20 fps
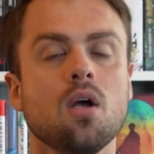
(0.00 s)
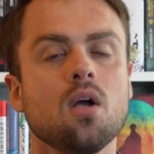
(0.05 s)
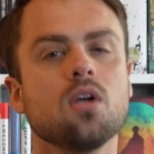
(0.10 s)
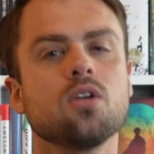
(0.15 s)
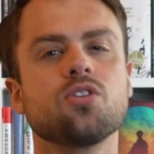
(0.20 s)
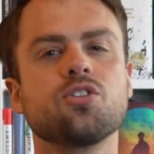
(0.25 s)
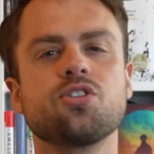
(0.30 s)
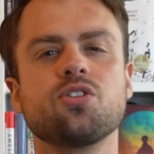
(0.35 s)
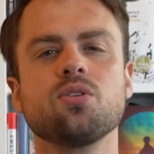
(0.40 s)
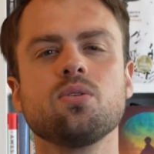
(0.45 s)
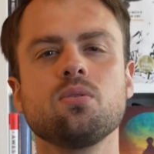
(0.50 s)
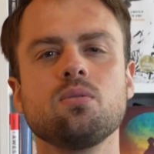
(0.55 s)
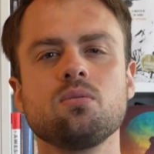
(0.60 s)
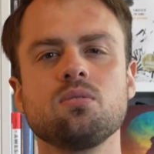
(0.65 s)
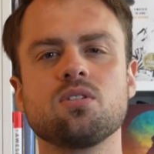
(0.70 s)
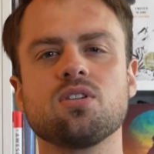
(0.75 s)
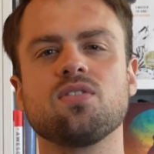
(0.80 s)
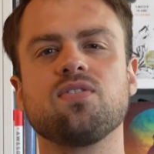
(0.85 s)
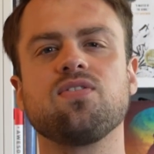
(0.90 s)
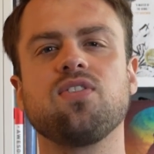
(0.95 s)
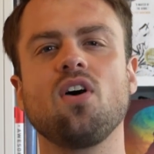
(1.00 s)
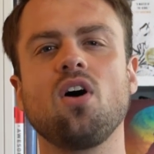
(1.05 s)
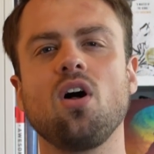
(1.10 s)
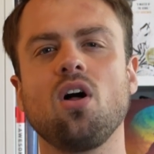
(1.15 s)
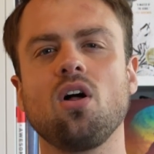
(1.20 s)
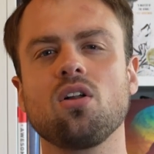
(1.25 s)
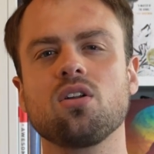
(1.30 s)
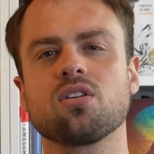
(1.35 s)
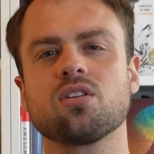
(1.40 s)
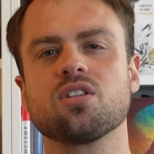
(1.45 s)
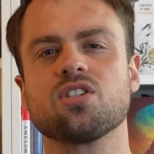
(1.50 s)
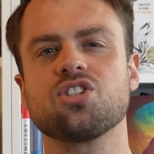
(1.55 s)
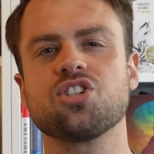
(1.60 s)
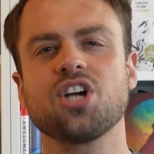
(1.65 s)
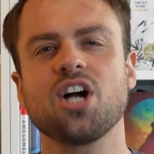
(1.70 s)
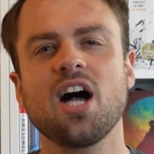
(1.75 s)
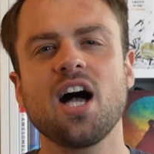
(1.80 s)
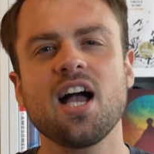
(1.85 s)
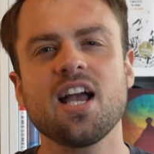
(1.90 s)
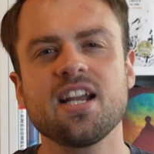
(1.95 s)
soon to fall to the
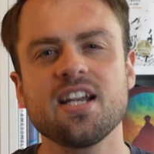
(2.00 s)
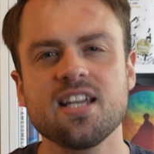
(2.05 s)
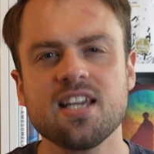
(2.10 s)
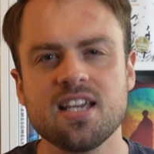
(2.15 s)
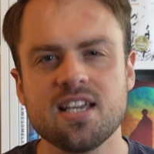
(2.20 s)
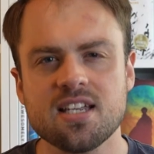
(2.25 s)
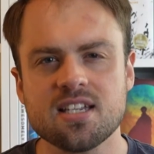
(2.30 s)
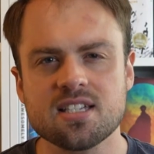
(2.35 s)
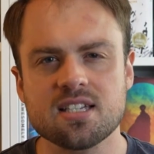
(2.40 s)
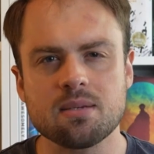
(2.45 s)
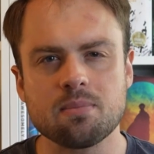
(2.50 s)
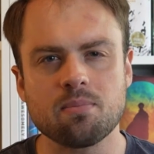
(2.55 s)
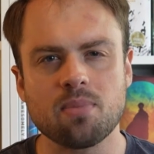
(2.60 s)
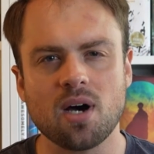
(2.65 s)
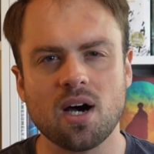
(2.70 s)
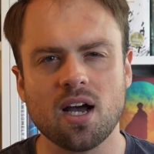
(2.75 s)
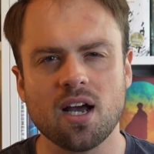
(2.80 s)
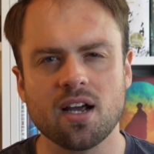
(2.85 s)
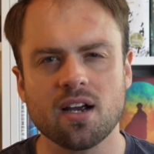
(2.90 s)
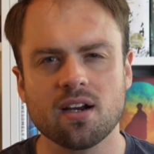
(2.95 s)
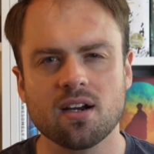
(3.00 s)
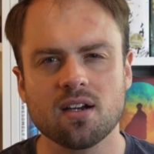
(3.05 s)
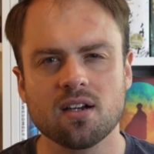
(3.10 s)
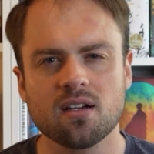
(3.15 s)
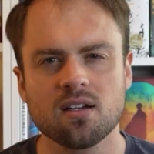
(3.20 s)
Chinese Empire.